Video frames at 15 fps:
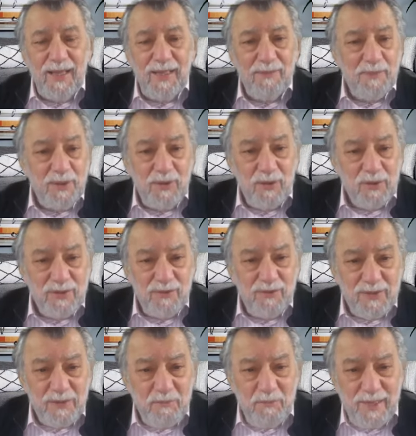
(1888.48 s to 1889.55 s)
because of
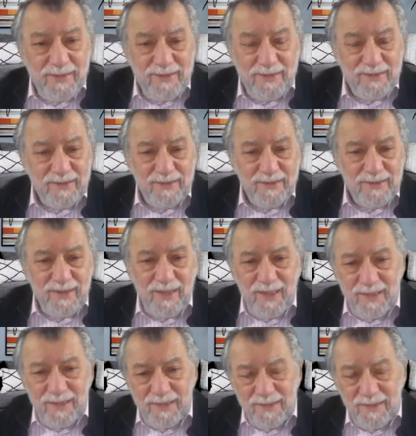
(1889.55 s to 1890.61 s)
his immense
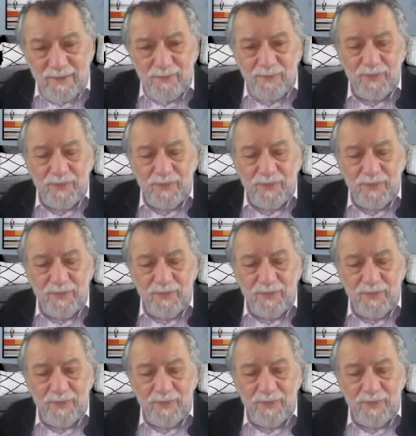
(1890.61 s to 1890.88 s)
size.